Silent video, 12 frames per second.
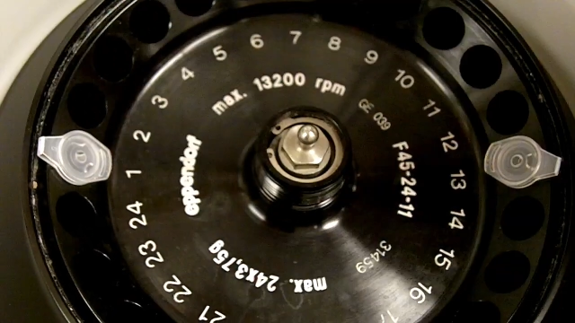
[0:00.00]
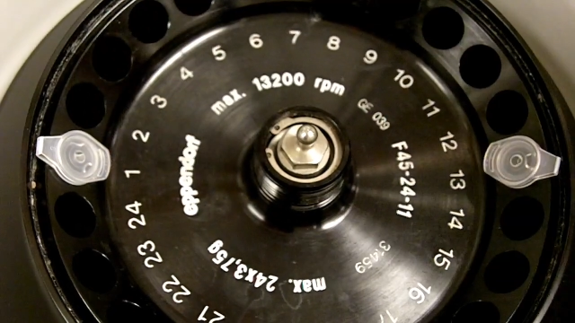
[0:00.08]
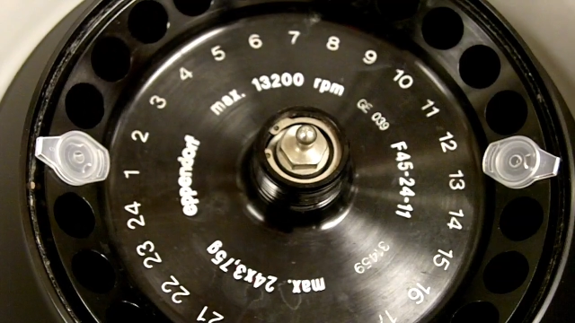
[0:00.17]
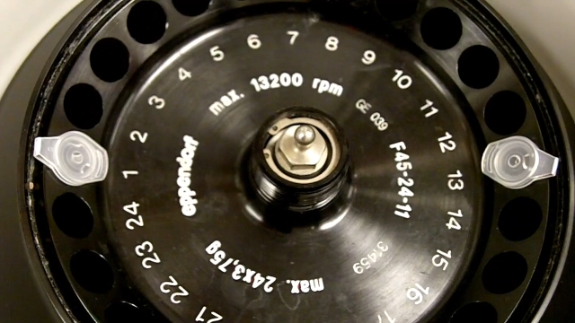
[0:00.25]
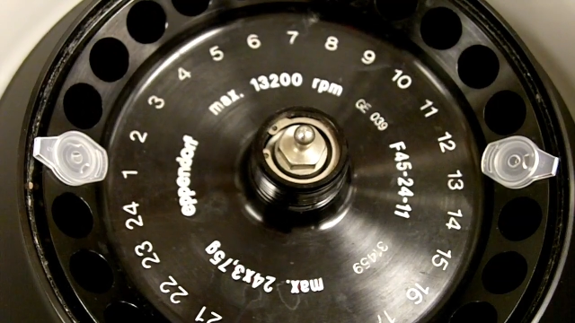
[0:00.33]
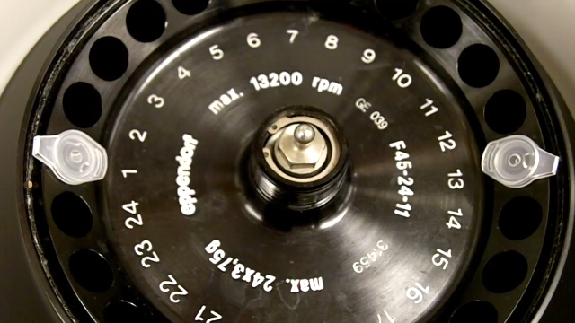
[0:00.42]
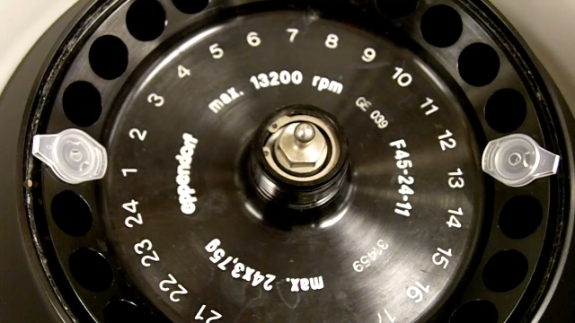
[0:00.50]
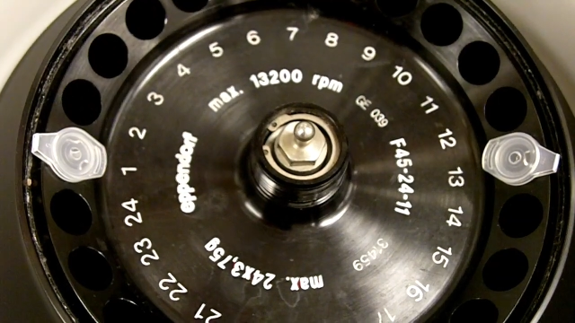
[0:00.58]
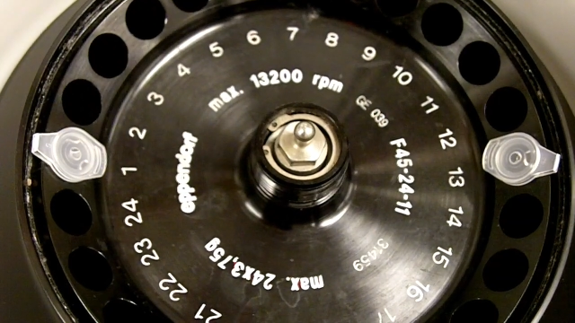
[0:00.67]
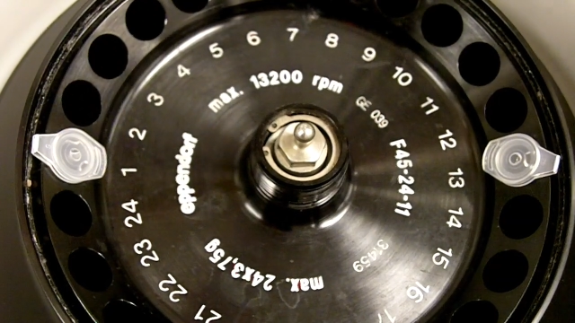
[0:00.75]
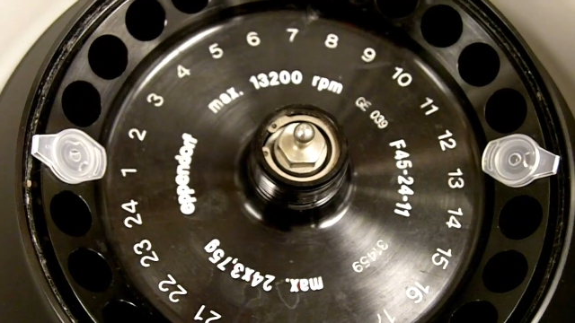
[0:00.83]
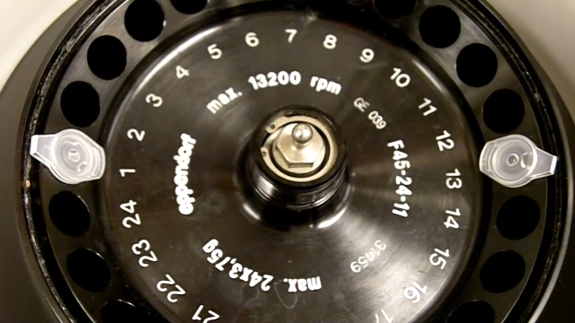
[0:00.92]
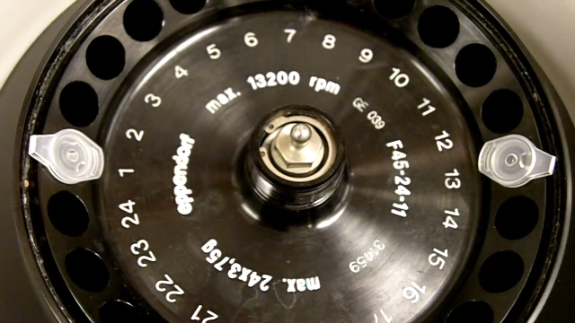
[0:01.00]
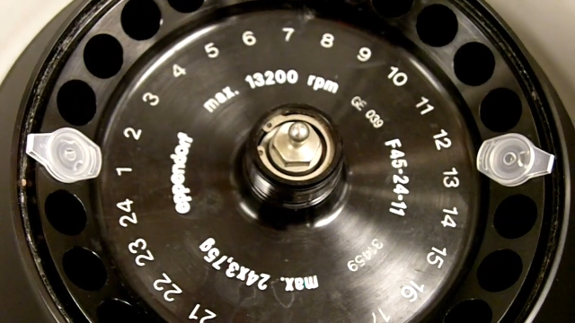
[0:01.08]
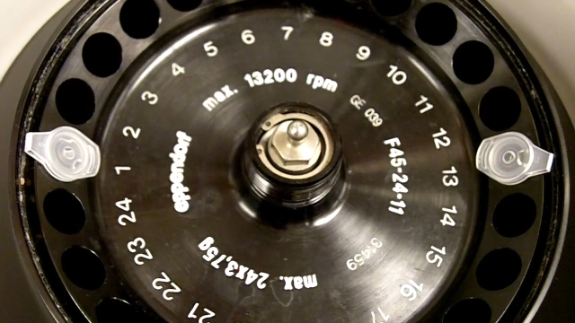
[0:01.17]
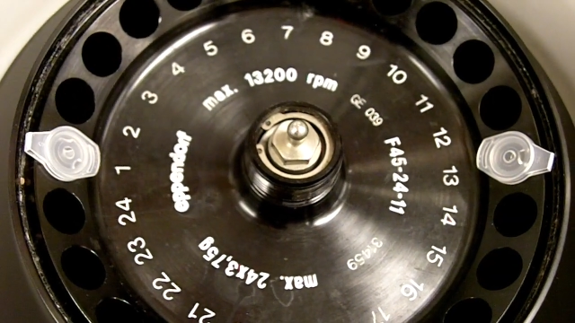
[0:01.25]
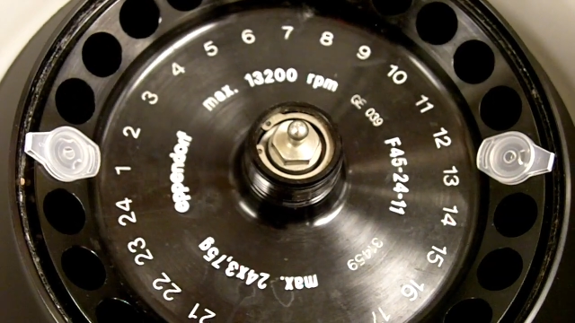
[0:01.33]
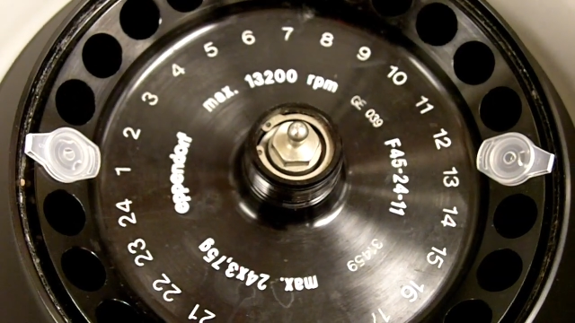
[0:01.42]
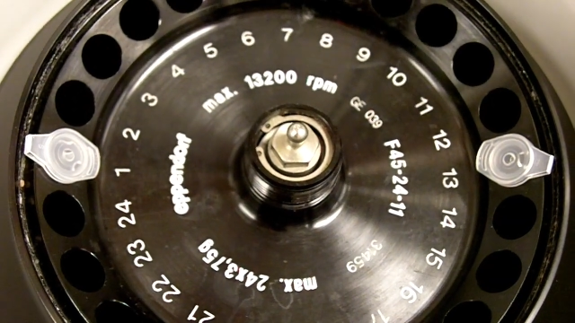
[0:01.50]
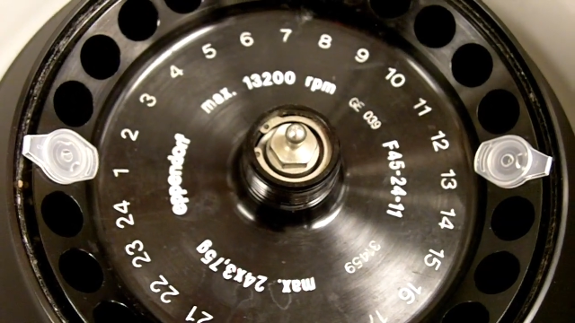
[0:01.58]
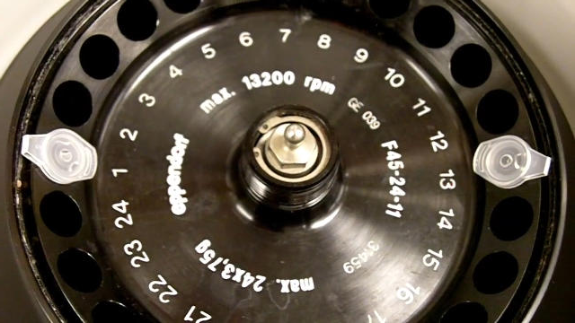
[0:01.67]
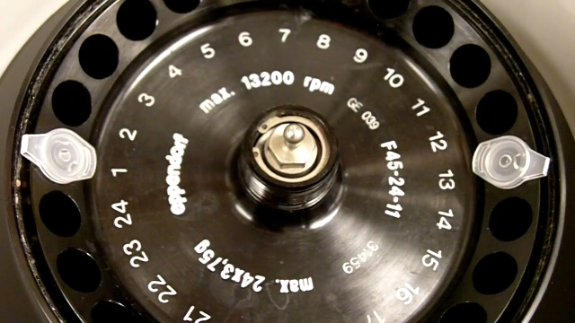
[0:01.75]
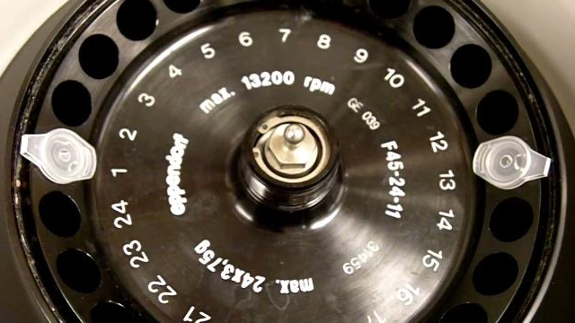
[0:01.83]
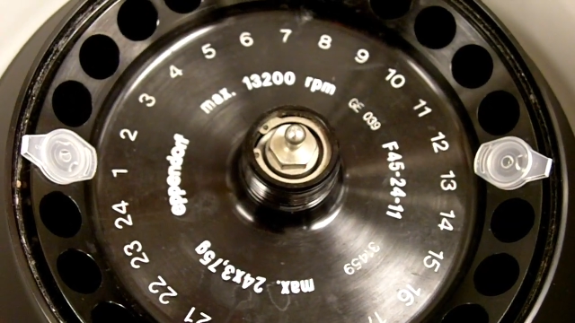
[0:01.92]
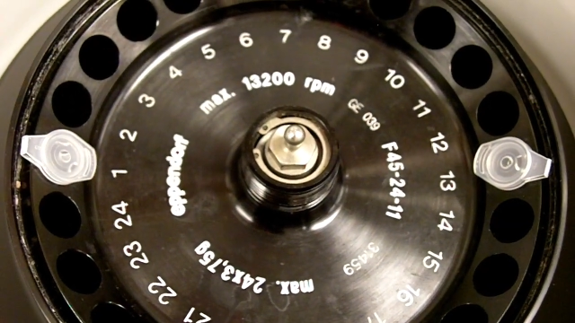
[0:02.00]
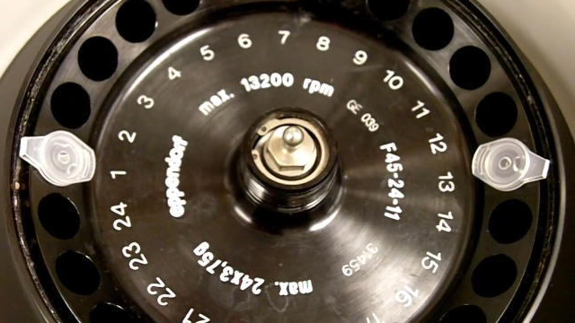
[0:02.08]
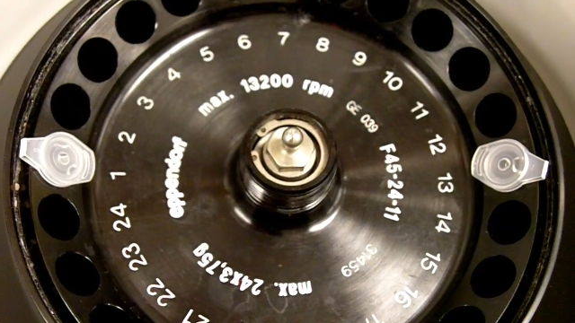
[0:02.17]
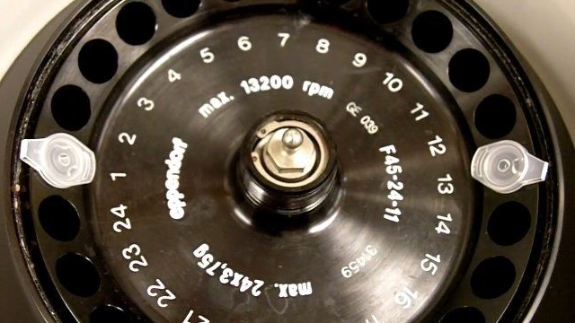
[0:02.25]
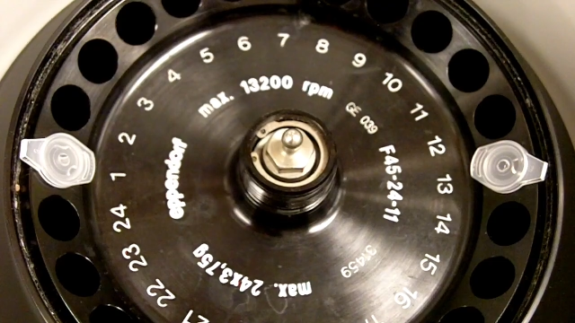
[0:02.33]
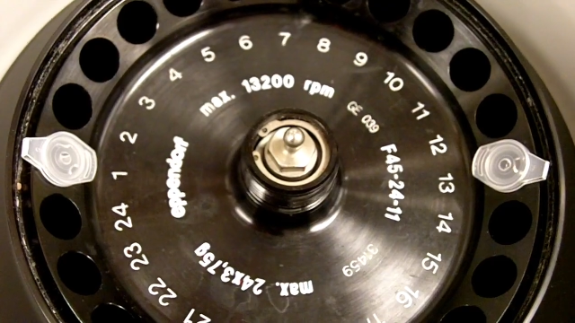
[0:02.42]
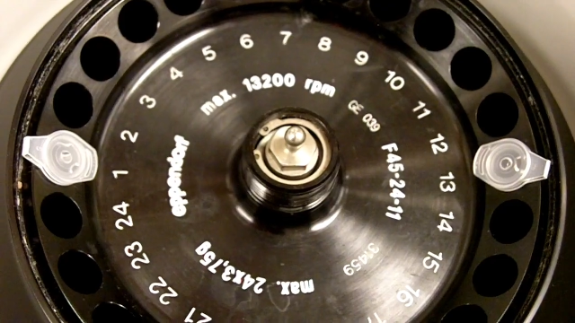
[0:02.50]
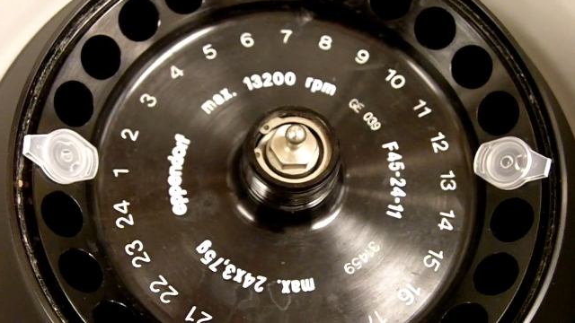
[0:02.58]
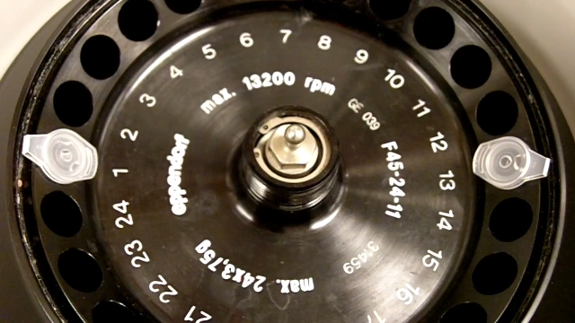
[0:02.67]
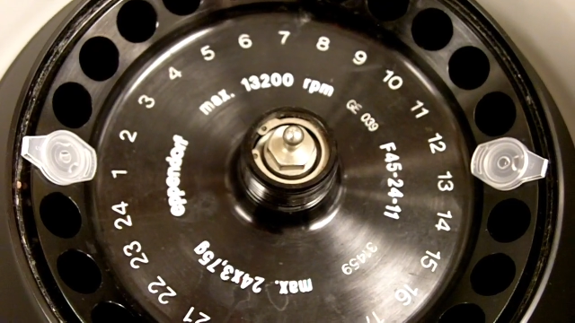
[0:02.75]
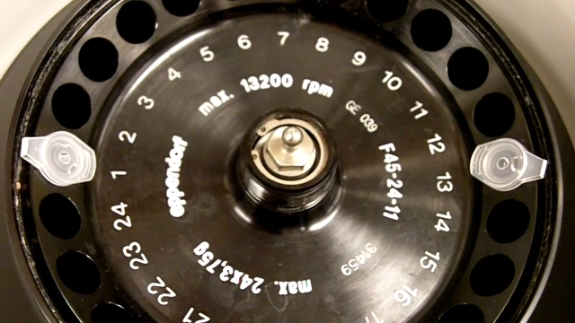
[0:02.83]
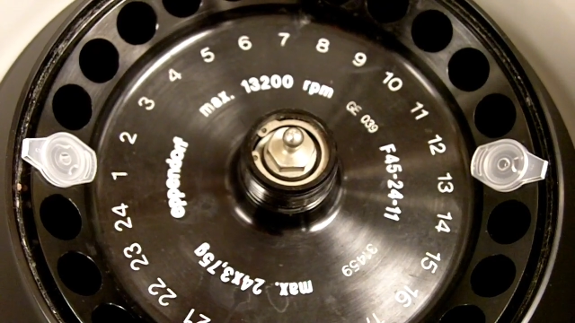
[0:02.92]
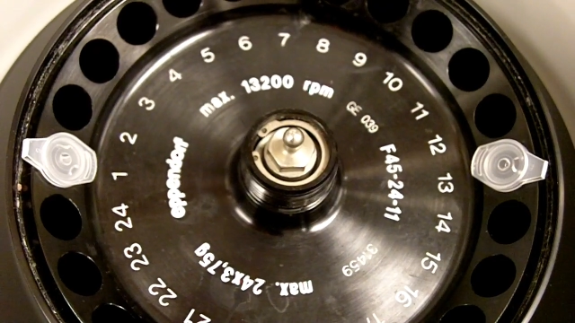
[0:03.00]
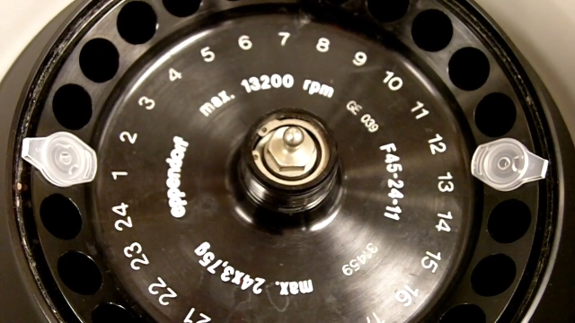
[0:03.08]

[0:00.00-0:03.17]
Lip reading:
[unreadable: no face in view]